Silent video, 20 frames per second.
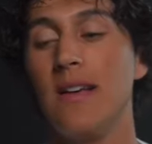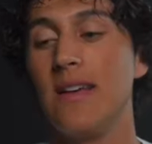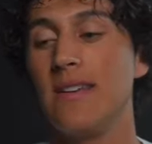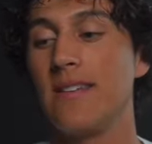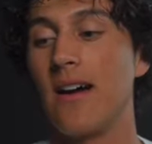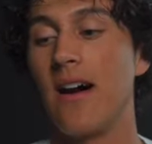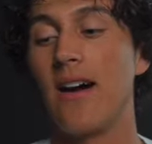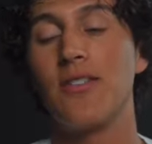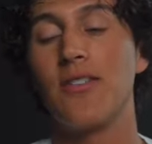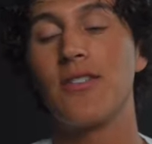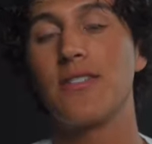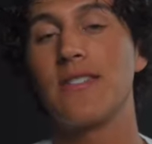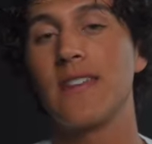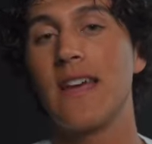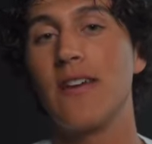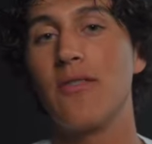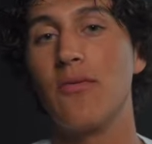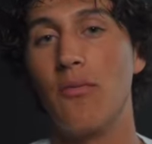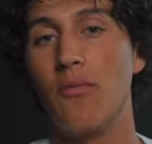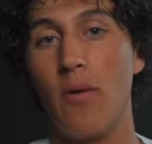to
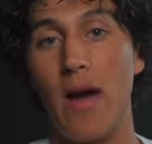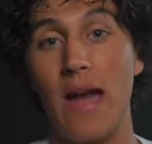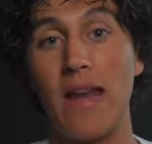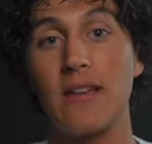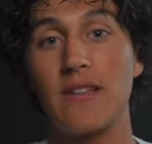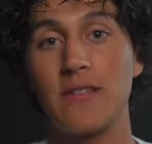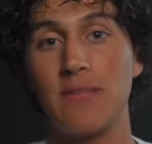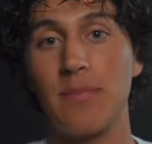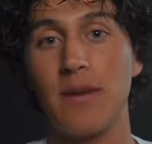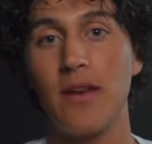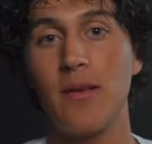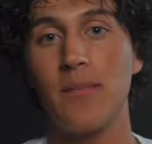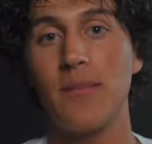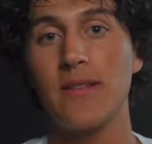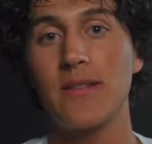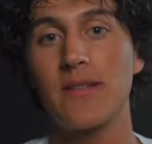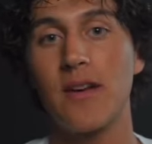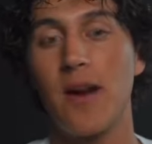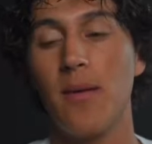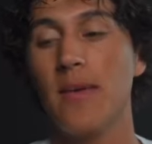understand when a speed up
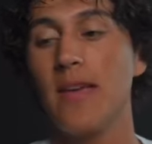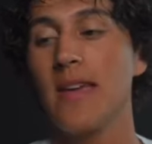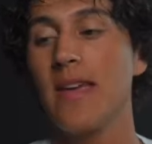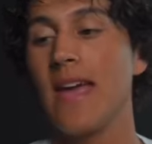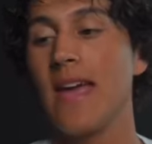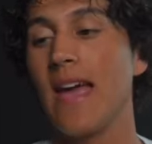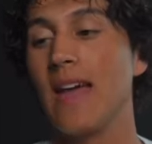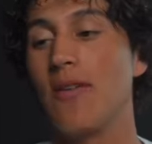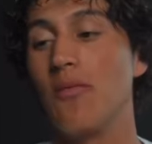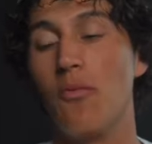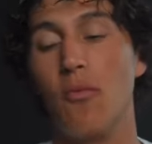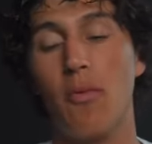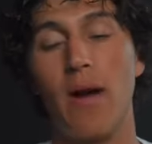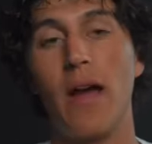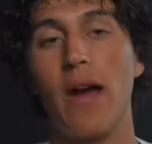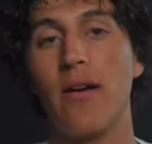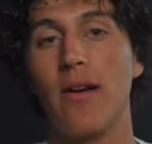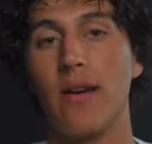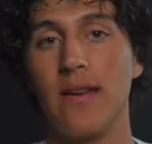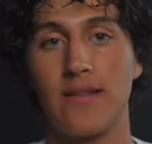is coming and
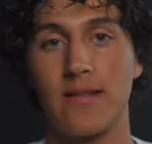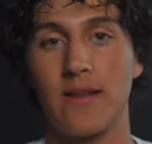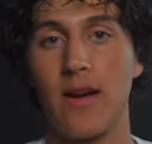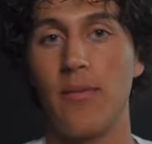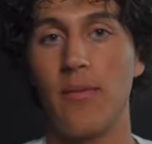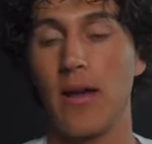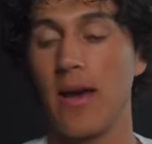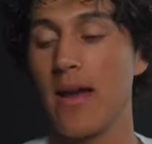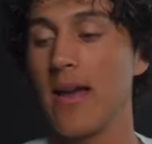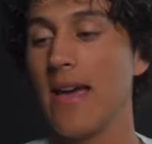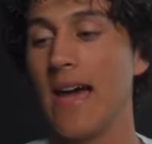where it is coming.